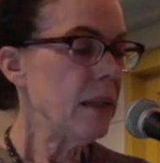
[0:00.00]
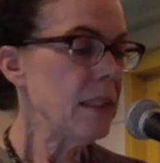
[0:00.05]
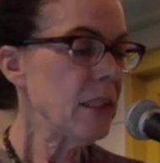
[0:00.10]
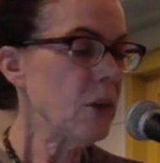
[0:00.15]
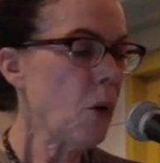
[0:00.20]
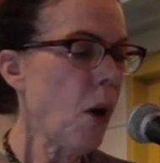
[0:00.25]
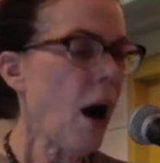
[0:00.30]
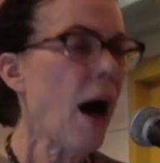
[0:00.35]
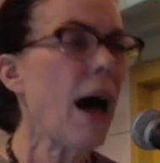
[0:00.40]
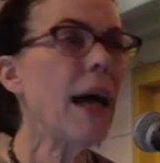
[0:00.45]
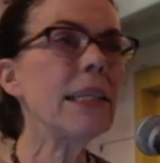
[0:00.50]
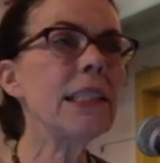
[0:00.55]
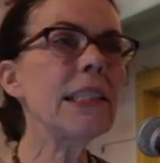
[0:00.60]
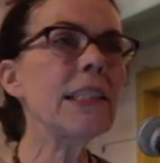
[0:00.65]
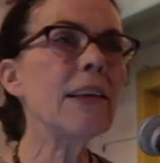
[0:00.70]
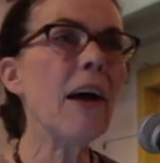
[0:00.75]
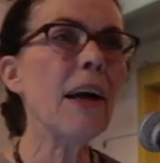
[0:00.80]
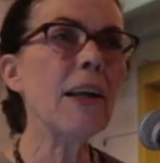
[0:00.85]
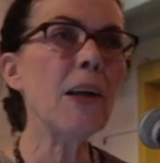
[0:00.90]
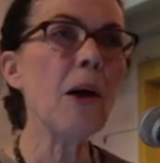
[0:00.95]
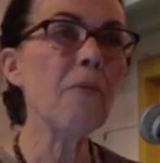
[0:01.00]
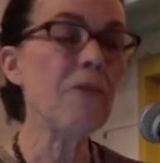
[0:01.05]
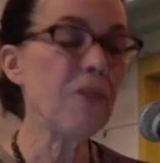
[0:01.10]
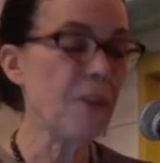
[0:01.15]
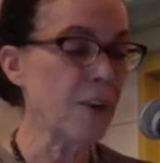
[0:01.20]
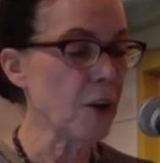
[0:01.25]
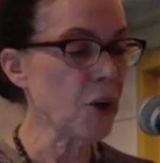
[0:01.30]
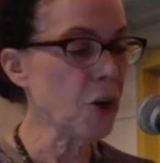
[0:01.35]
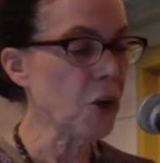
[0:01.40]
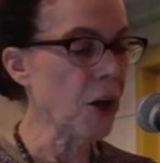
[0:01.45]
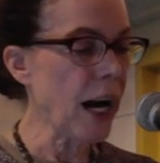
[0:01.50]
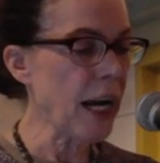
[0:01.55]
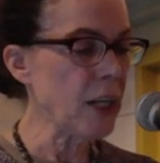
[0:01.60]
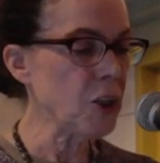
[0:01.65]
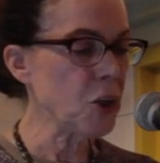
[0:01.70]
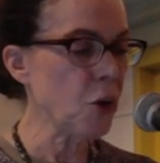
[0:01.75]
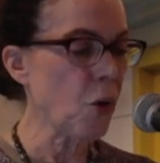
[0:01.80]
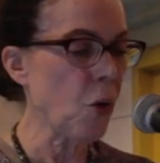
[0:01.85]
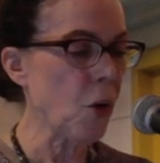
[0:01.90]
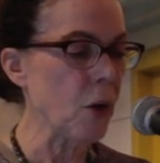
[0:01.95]
So I sign up for a
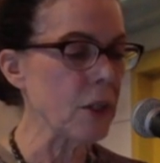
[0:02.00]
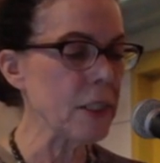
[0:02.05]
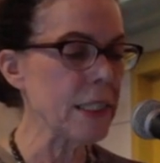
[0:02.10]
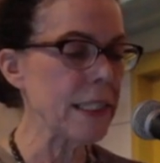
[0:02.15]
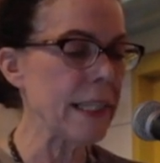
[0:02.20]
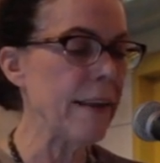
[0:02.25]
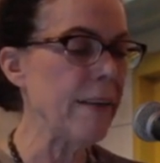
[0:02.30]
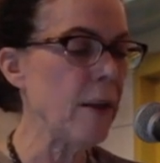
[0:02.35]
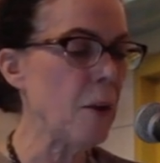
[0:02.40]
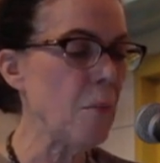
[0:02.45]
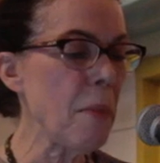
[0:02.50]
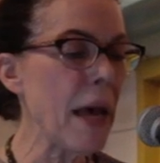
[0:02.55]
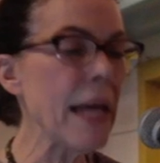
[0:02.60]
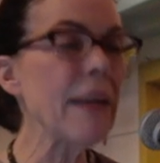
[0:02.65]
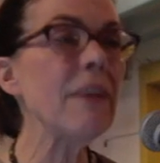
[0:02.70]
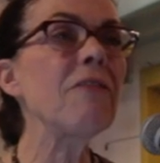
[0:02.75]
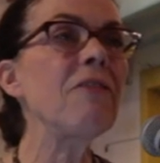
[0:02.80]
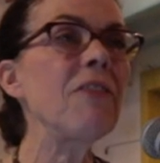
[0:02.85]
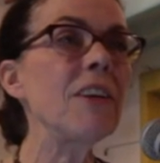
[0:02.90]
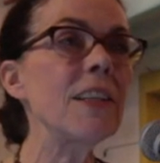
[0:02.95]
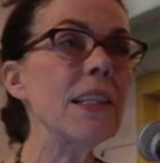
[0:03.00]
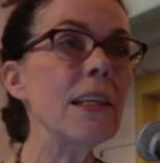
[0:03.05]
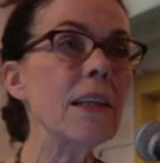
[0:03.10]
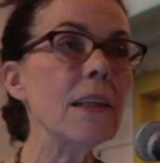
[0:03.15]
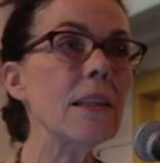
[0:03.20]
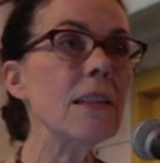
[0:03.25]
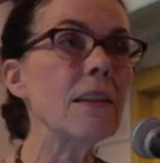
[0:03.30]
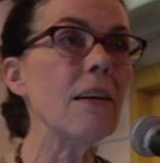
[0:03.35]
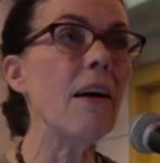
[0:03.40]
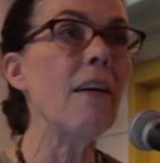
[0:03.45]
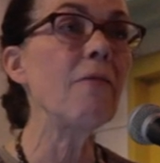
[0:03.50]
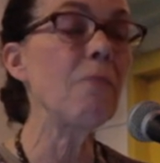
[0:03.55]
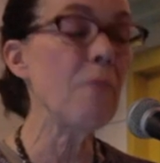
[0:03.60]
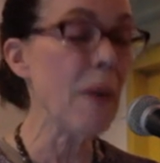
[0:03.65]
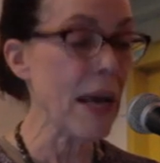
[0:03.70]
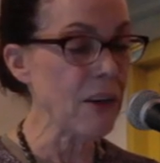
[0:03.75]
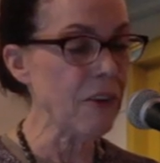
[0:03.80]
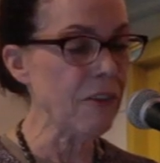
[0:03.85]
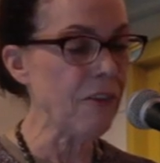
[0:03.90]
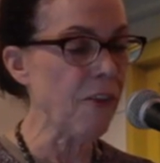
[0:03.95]
crash course in the metaphysics of
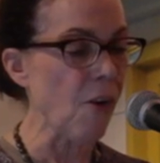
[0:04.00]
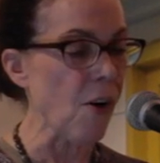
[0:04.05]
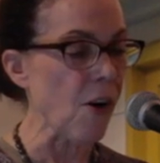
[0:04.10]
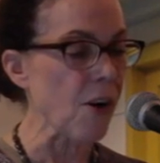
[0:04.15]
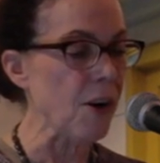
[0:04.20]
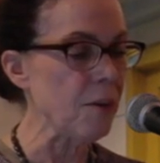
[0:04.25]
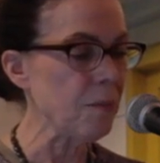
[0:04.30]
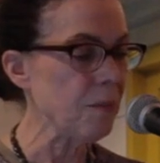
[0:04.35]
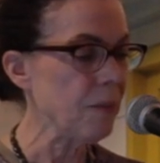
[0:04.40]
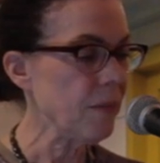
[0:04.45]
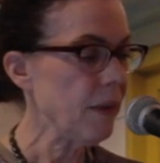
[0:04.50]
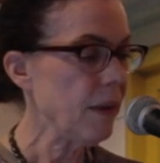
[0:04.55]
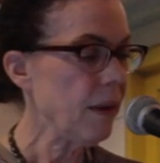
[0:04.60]
metaphor,